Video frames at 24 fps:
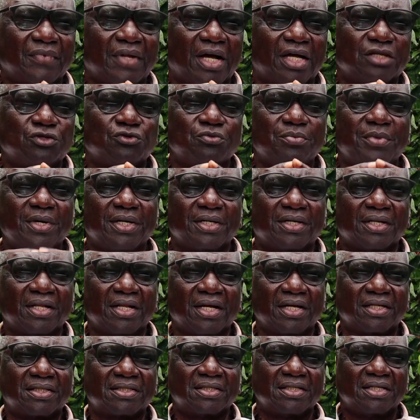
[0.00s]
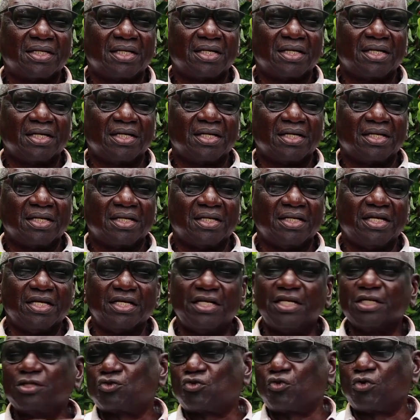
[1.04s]
argument that they
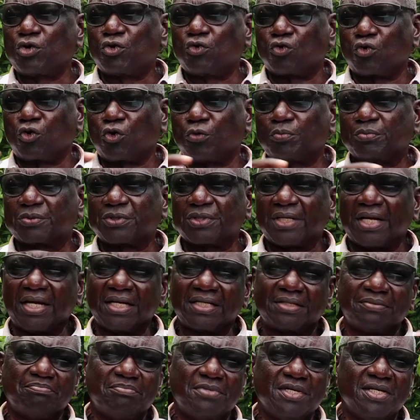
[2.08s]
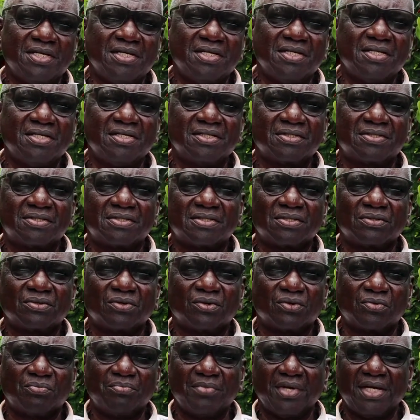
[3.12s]
destroy crops like beans
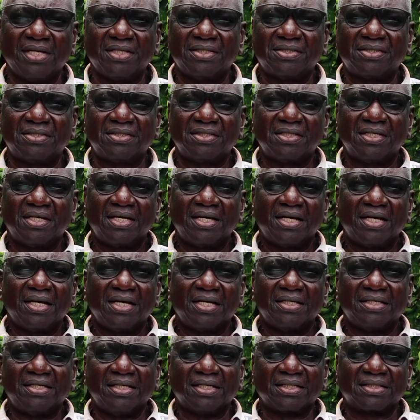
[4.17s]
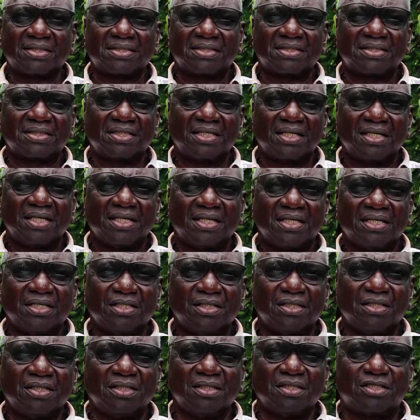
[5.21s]
or maize. Yes,
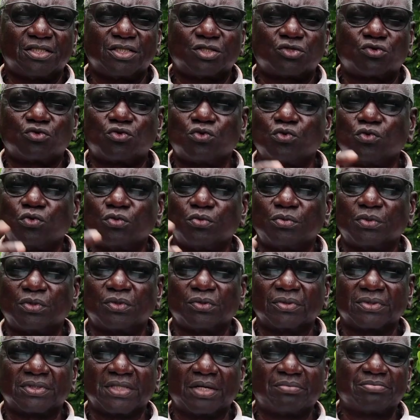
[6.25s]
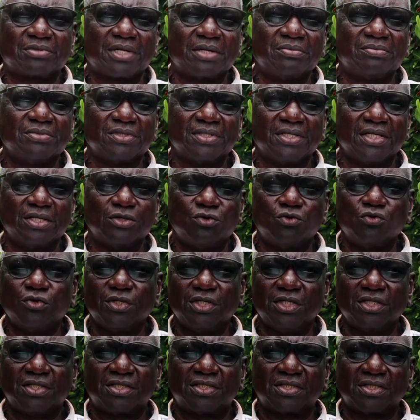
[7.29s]
it's true, because sometimes they do
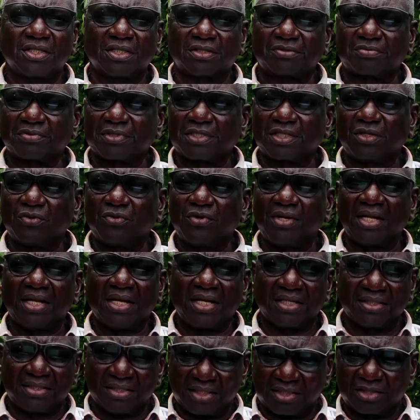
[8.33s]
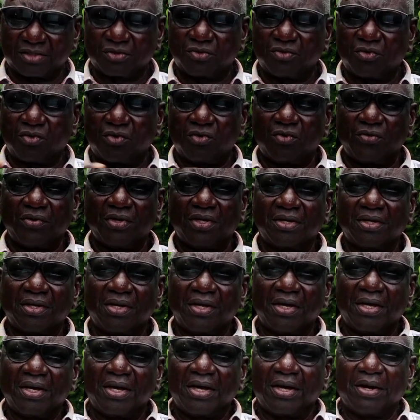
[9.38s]
eat, especially when they are just growing.
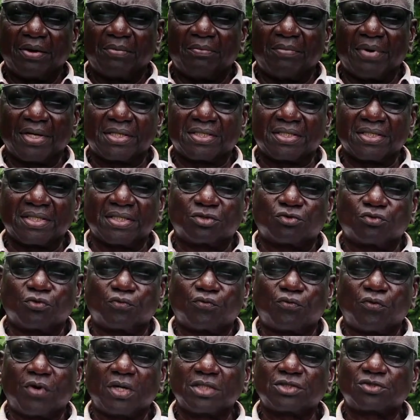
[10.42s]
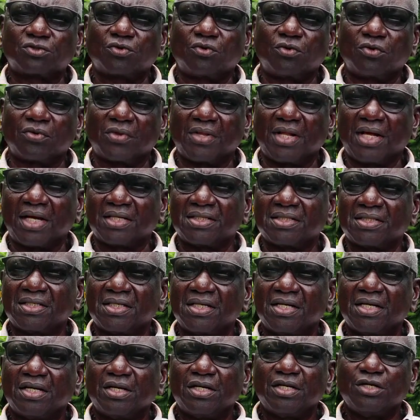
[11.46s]
But to forestall that,
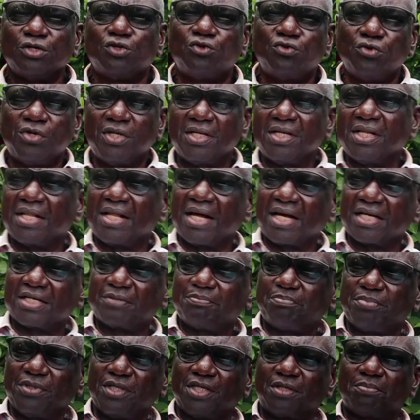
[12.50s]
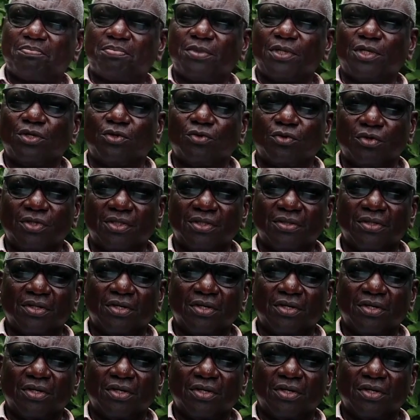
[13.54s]
during that peak period,